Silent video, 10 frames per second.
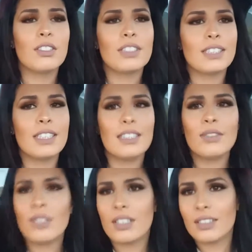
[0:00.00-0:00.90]
Year's
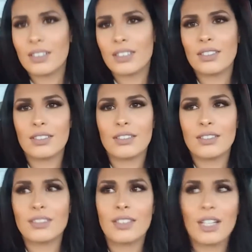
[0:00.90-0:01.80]
Eve,
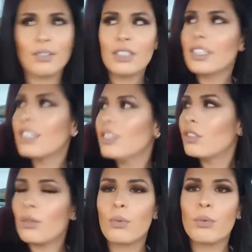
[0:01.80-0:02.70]
and I really
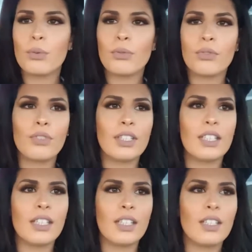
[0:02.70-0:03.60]
don't feel
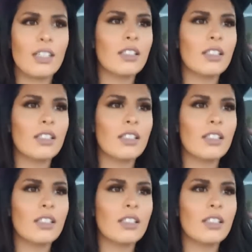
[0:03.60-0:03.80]
like